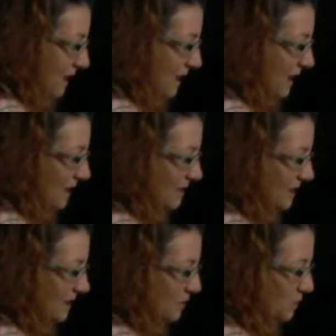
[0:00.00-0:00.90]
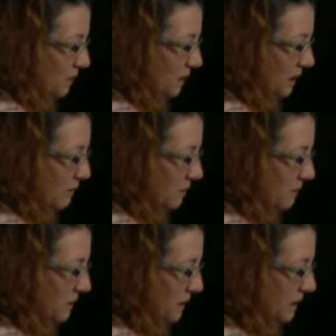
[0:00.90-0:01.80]
I saw this one, I remember,
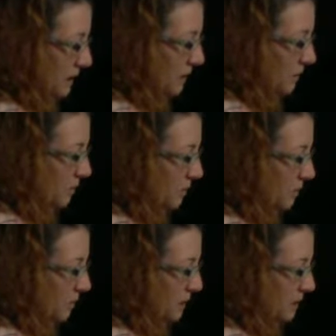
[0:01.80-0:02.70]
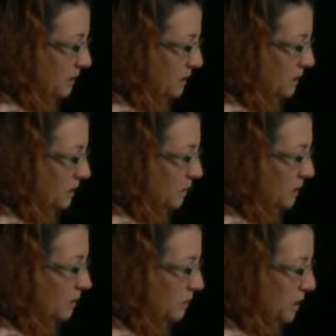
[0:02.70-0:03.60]
and one good one
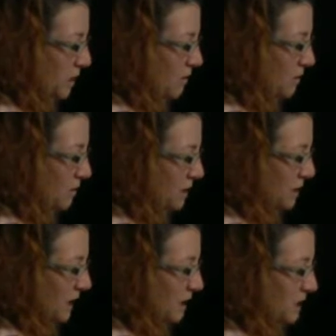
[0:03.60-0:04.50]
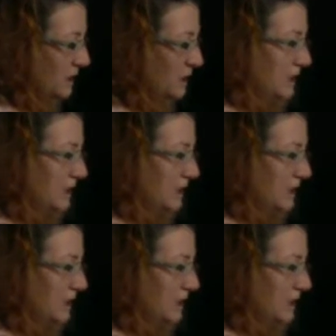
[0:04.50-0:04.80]
to recall is actually